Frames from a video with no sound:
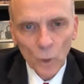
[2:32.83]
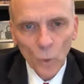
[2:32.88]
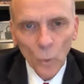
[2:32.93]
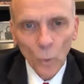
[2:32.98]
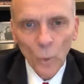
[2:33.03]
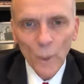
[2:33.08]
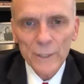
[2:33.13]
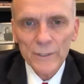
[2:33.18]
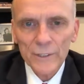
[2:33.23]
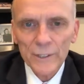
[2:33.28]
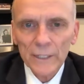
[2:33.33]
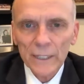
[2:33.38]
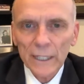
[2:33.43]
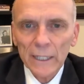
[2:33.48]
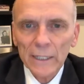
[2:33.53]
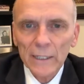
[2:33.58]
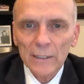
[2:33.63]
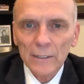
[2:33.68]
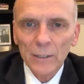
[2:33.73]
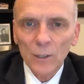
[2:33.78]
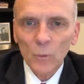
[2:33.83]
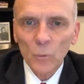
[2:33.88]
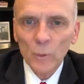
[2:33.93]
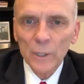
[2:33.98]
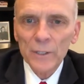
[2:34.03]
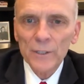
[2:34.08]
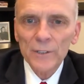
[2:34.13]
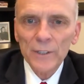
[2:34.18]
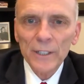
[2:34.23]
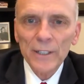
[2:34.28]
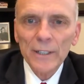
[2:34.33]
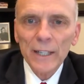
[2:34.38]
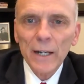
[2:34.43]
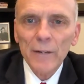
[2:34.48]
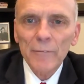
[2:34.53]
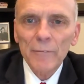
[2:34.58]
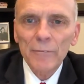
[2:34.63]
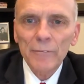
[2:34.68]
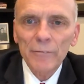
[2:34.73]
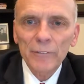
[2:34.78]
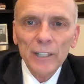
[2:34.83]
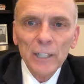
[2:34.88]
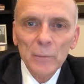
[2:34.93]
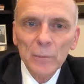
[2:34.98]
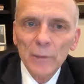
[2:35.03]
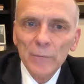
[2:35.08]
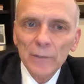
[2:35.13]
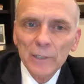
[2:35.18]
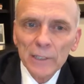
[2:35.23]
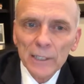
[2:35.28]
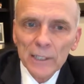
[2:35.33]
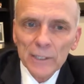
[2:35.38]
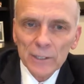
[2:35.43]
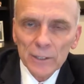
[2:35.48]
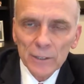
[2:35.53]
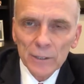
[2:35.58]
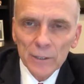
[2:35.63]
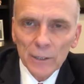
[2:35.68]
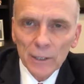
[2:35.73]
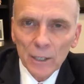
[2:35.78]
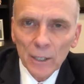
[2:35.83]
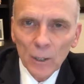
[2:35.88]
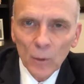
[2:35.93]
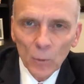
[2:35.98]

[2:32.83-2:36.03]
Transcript: Once again, we see that freedom of religion